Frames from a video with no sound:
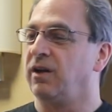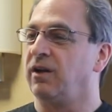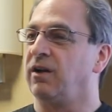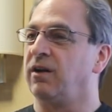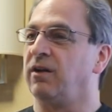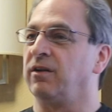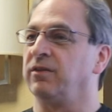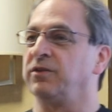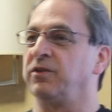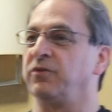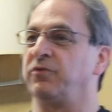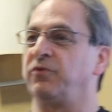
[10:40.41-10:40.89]

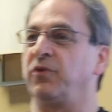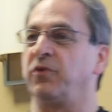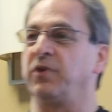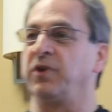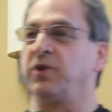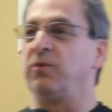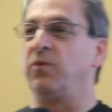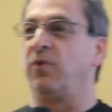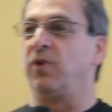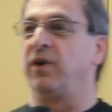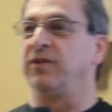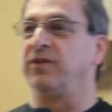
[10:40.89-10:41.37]
on the
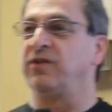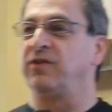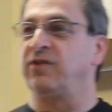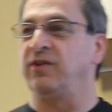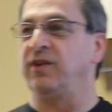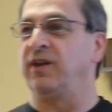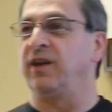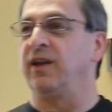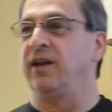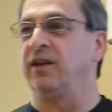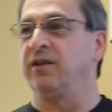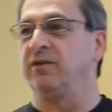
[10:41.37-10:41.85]

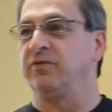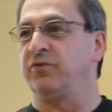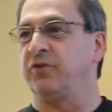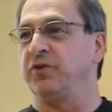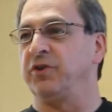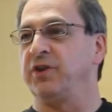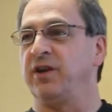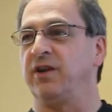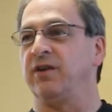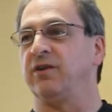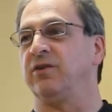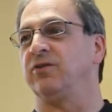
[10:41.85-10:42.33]
41CL for
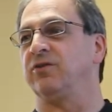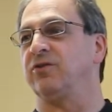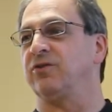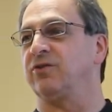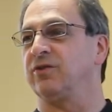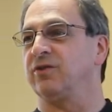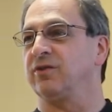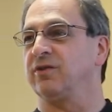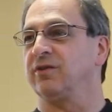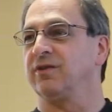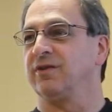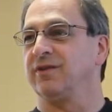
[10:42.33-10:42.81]
years.